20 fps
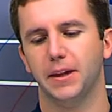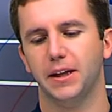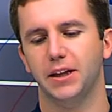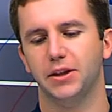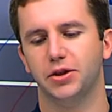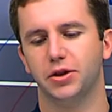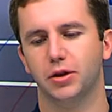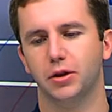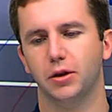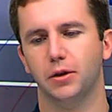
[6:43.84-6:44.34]

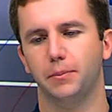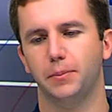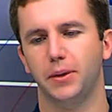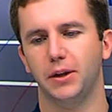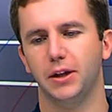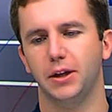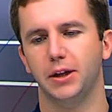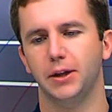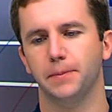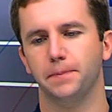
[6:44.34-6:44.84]
it's going to
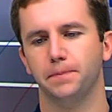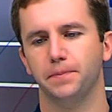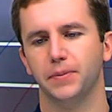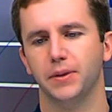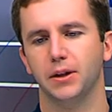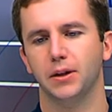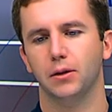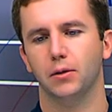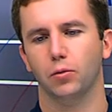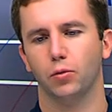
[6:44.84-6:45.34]
be
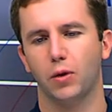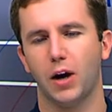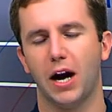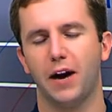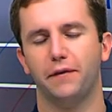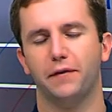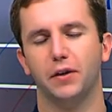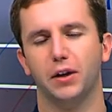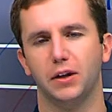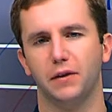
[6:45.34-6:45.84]

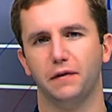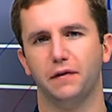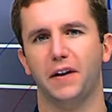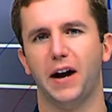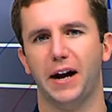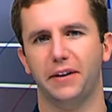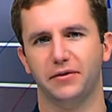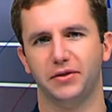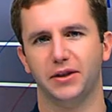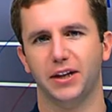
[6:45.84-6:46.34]
Rafa in
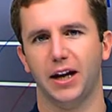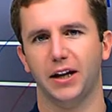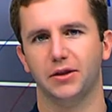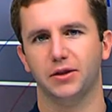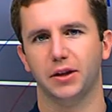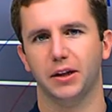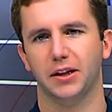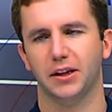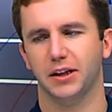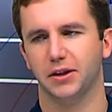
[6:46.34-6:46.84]
5
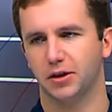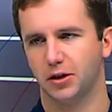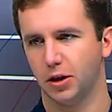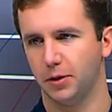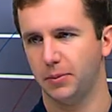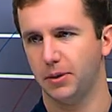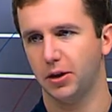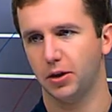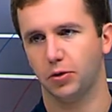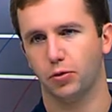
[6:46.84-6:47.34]
sets. I think it's
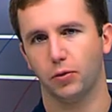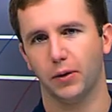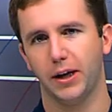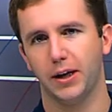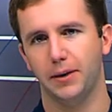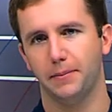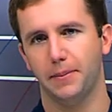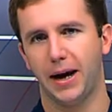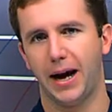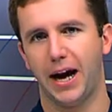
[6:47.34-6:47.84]
going to be a
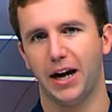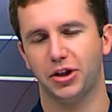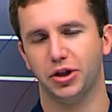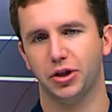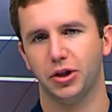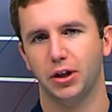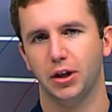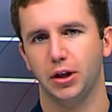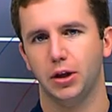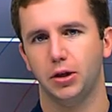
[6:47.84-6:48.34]
great match.